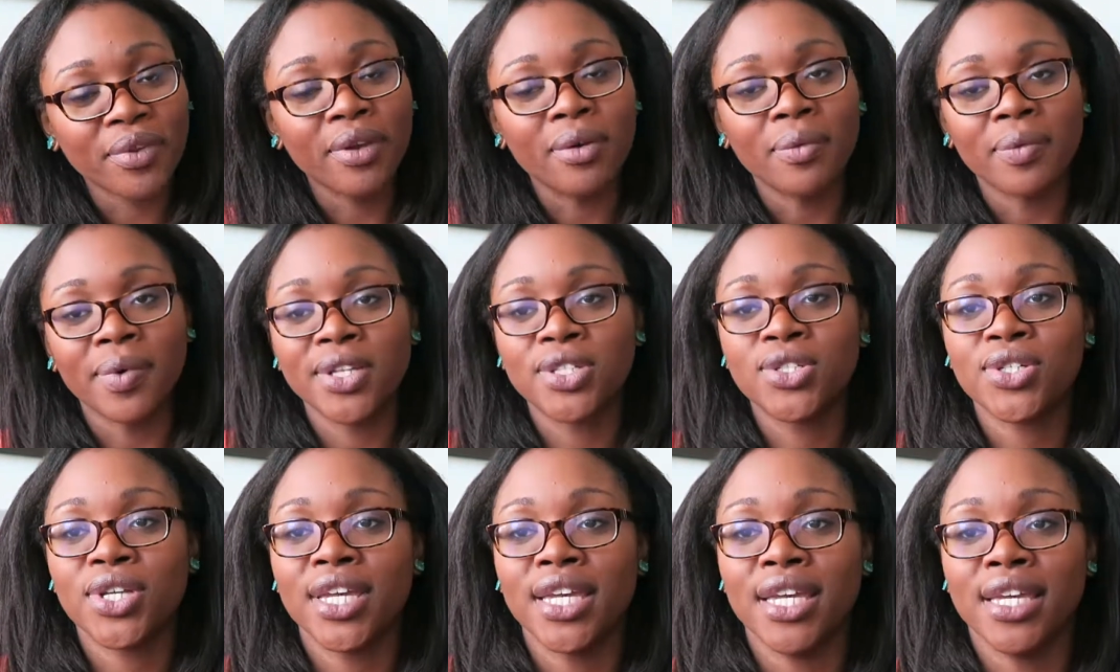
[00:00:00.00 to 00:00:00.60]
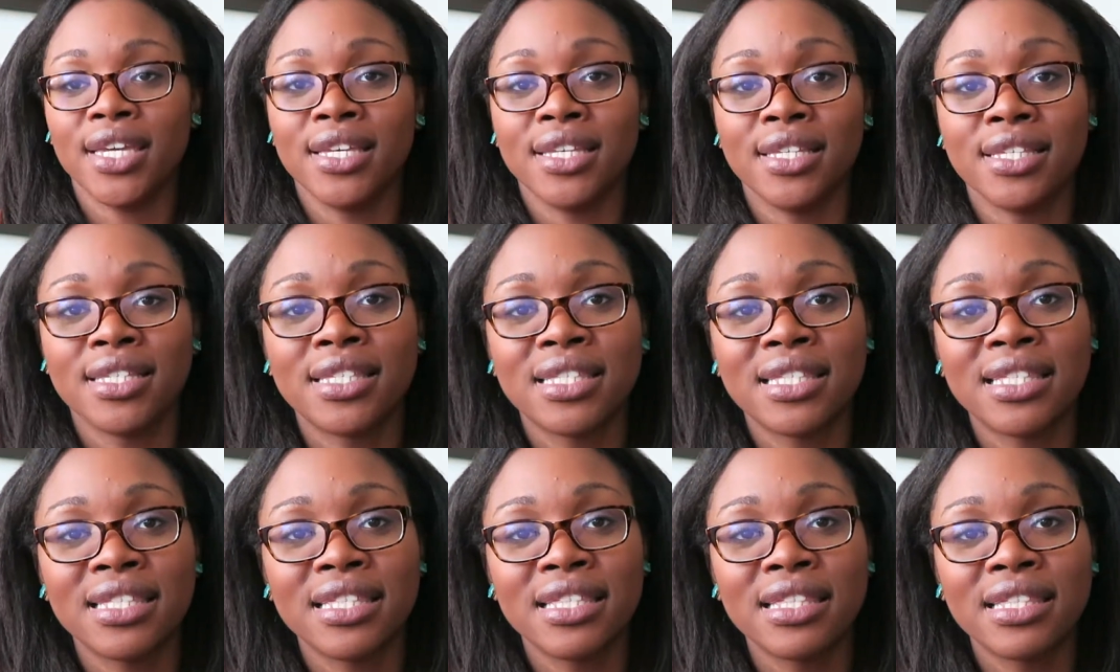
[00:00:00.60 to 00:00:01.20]
which
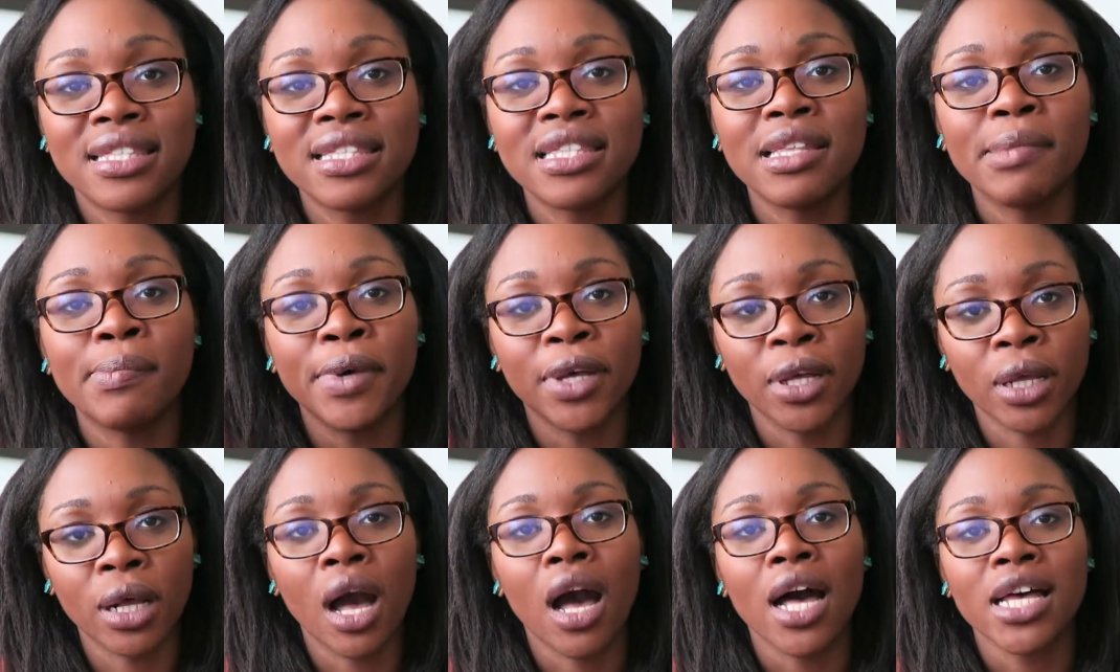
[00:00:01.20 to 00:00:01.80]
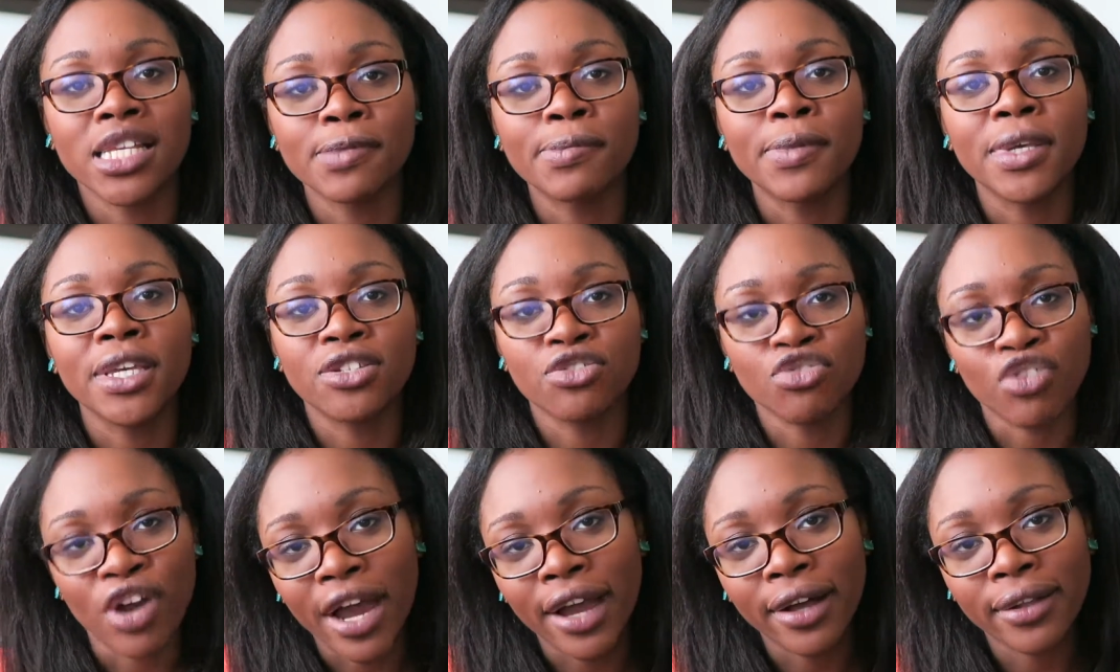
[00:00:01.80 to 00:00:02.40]
is the Bill Cosby
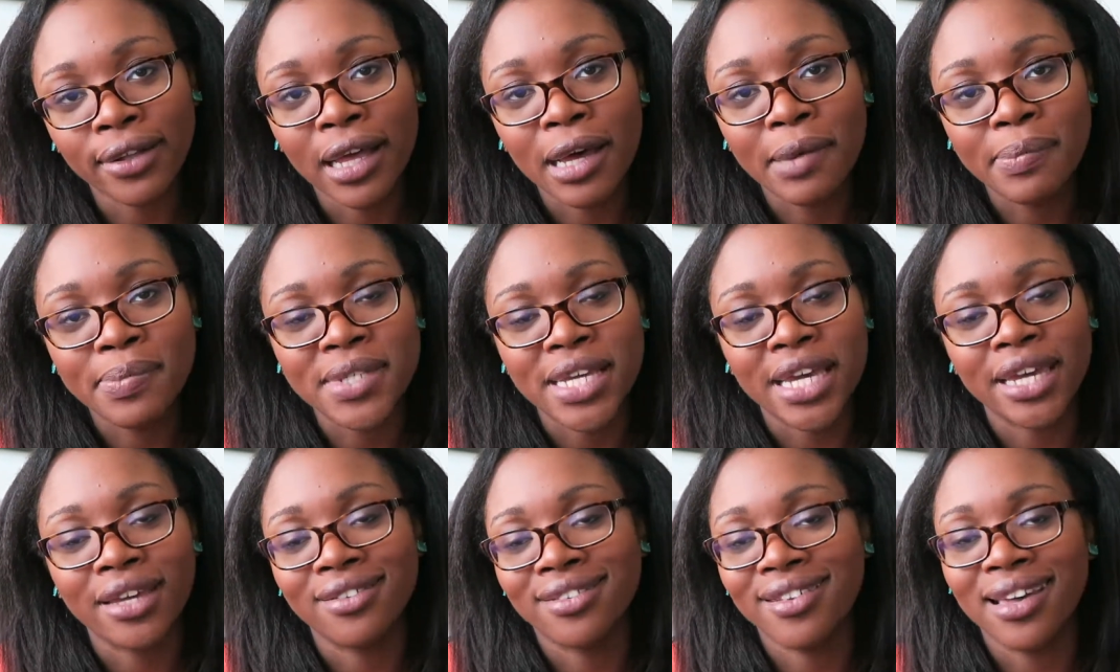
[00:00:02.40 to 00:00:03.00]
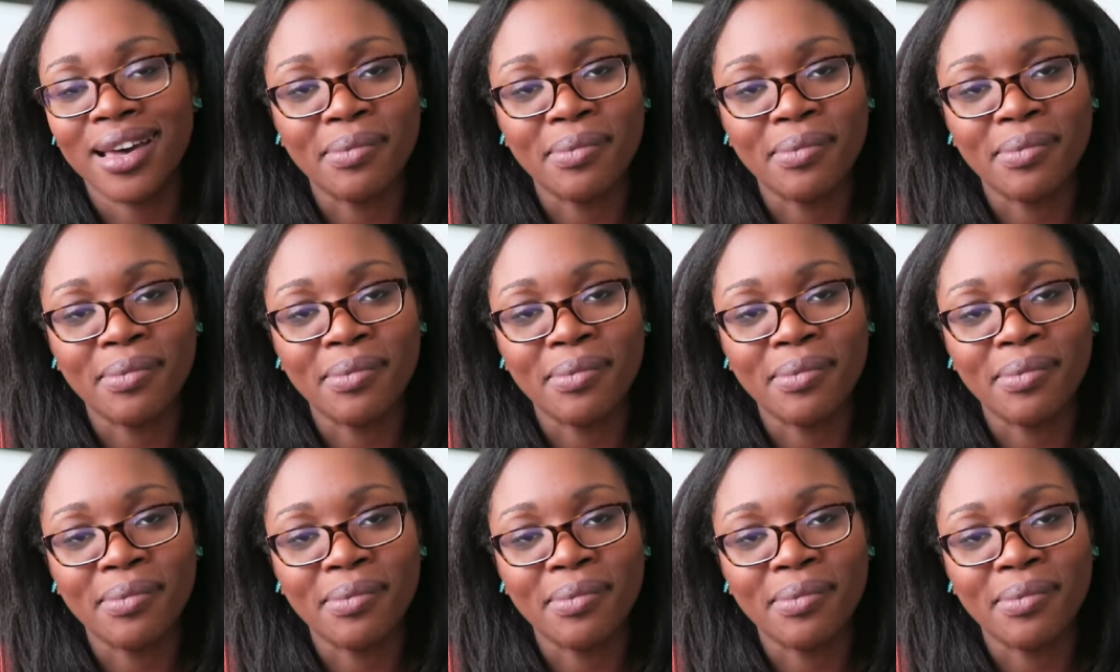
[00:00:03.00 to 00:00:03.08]
trial update.